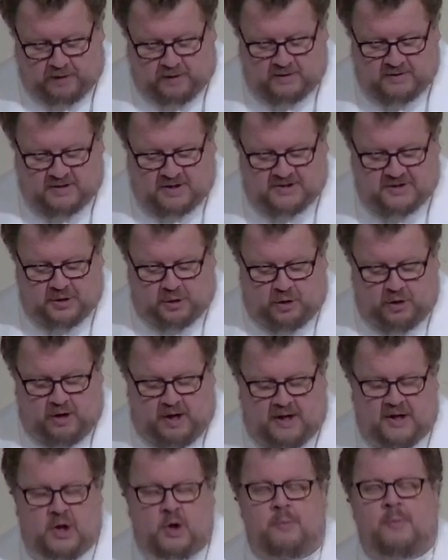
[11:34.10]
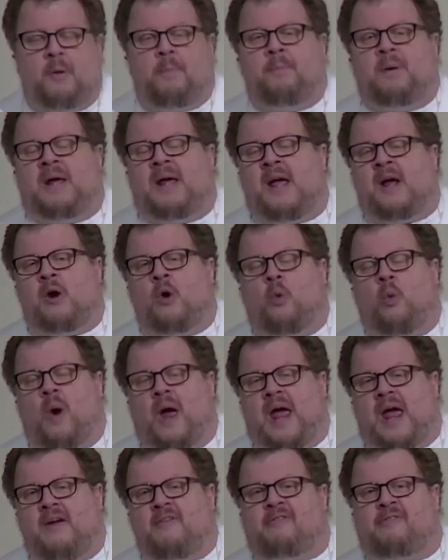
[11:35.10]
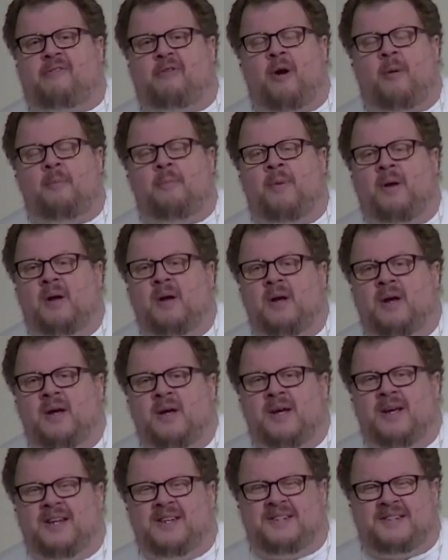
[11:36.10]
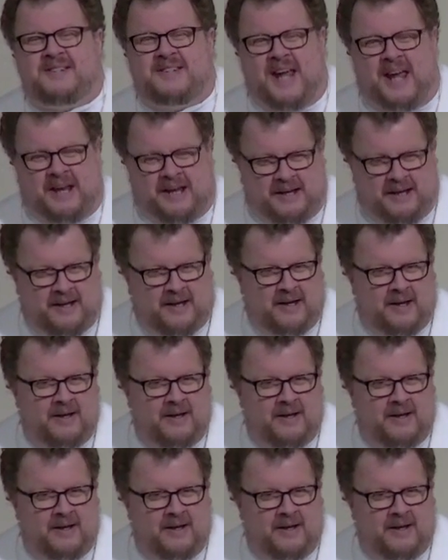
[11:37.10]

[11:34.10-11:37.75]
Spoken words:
to turn a human being away from sin